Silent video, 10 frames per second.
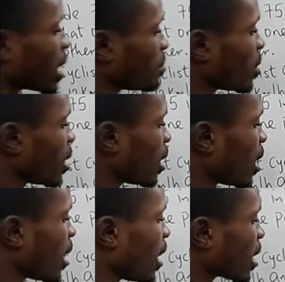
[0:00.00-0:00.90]
time,
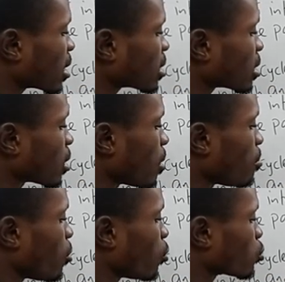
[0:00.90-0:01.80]
X
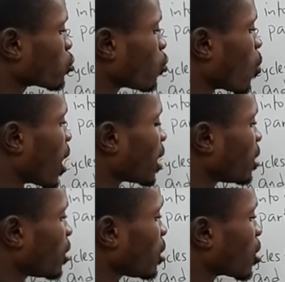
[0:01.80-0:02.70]
plus
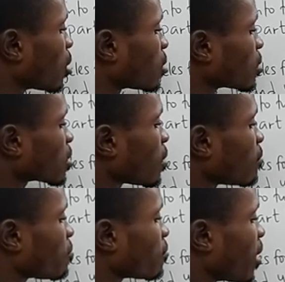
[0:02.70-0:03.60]
Y equals
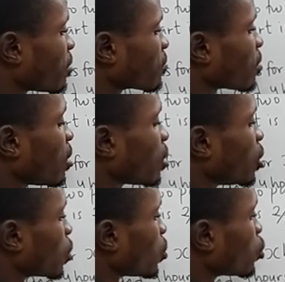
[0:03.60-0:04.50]
5.
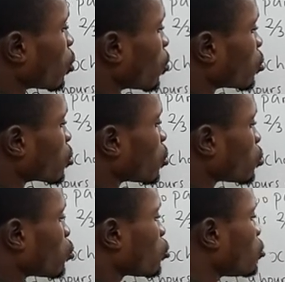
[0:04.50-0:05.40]
Equation what?
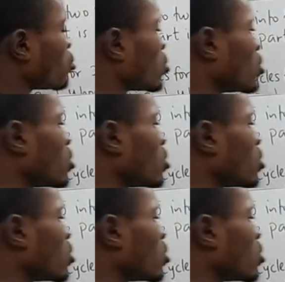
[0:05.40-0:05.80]
2.